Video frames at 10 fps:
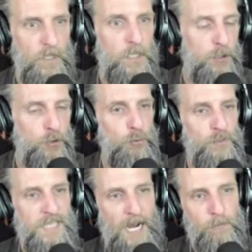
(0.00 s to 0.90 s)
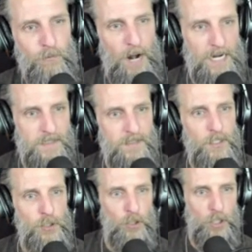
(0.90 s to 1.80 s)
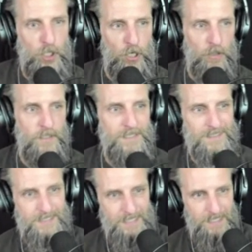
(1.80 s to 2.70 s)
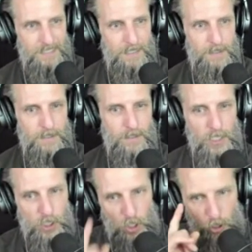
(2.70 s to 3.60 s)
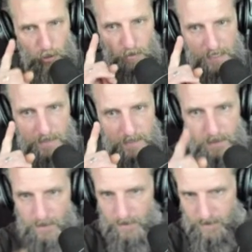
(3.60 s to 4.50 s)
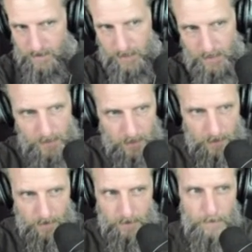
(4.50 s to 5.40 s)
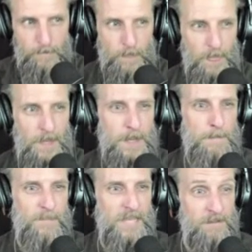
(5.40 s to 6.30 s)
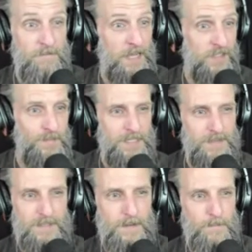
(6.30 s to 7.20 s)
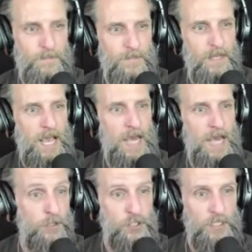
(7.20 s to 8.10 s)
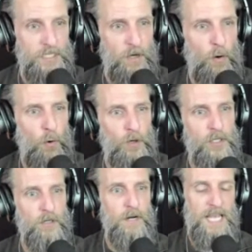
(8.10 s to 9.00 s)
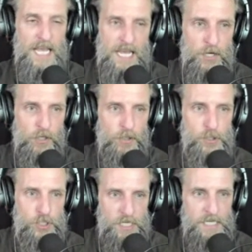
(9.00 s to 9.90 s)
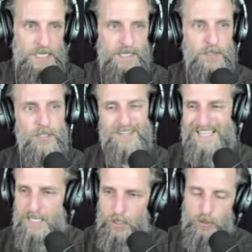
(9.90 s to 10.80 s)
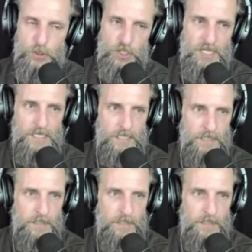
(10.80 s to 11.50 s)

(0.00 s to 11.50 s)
to direct your currency, current C. Investment. Energy or your inner G, your inner chi,